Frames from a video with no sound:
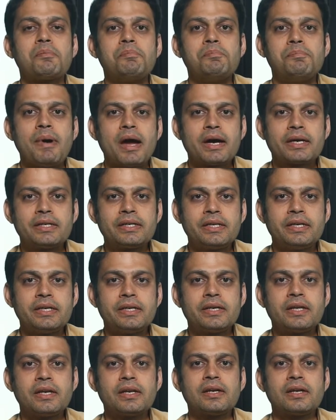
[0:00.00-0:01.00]

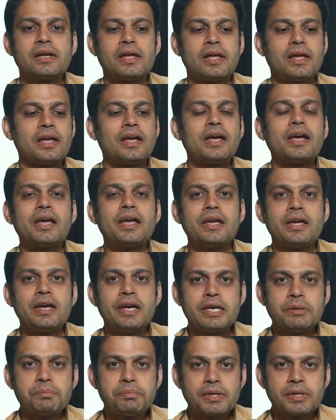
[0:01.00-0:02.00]
bacterial,
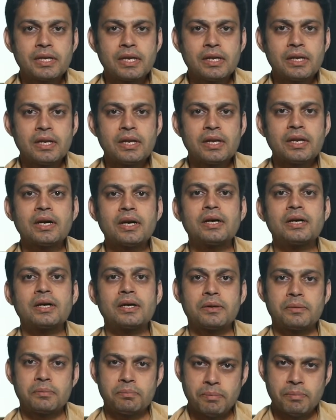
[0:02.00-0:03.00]
atypical
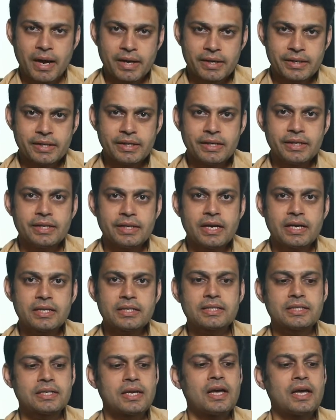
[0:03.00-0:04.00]

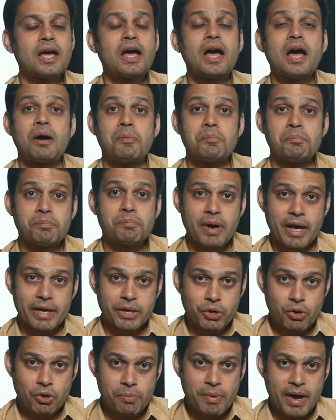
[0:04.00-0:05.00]
bacterias,
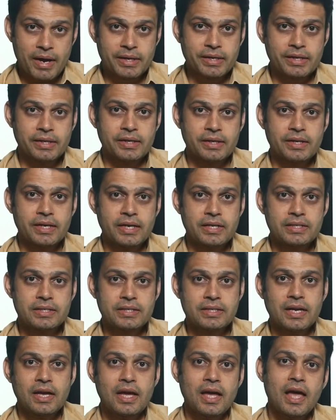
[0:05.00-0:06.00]

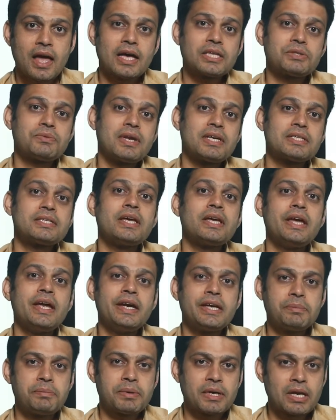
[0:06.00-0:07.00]
mycobacterias as well as
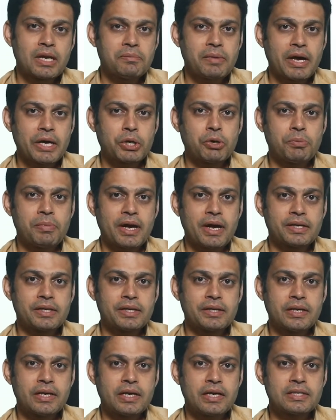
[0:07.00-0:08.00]
atypical
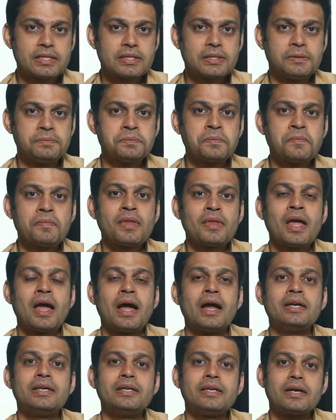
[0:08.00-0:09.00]
mycobacterias,
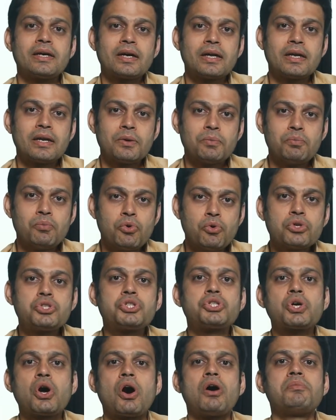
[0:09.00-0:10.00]
and
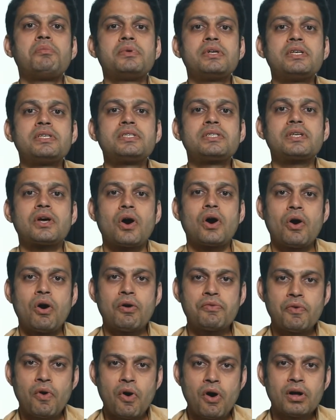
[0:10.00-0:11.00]
most commonest
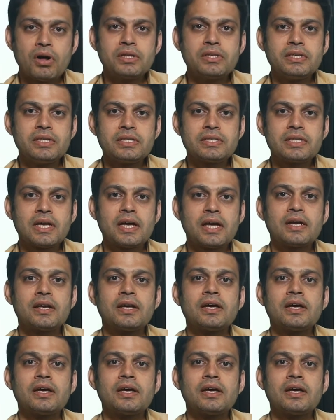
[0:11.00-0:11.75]
of all these are